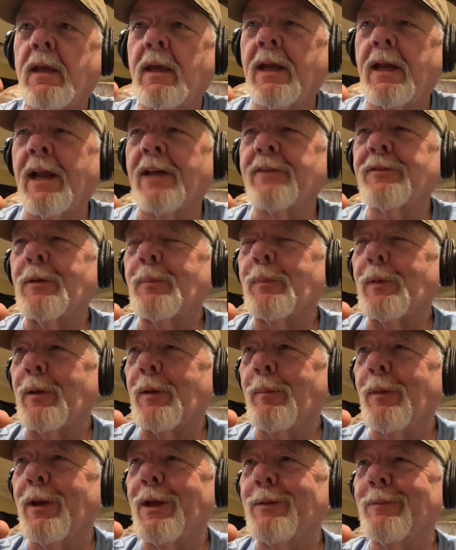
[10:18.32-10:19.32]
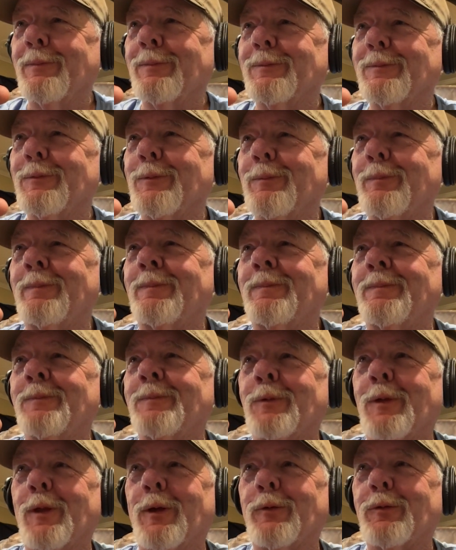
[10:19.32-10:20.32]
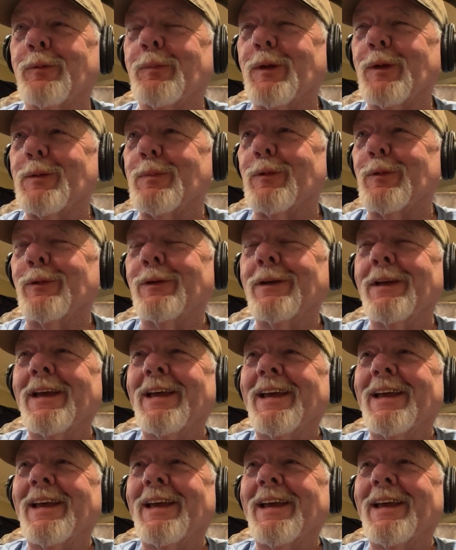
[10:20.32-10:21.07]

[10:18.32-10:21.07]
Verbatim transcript: And I was up there meeting with those people.